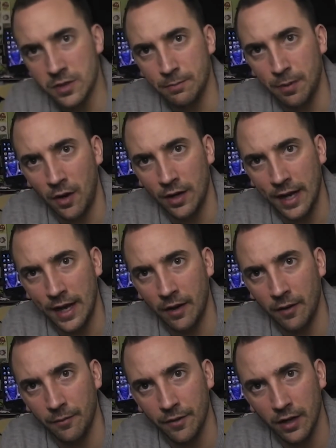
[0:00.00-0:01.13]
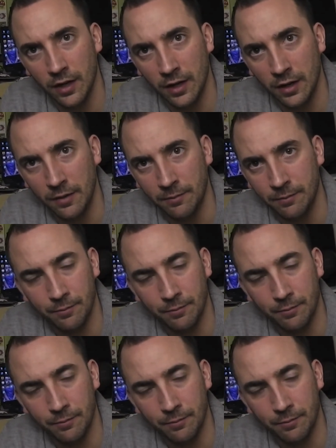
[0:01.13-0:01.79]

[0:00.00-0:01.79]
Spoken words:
was a buy it now. I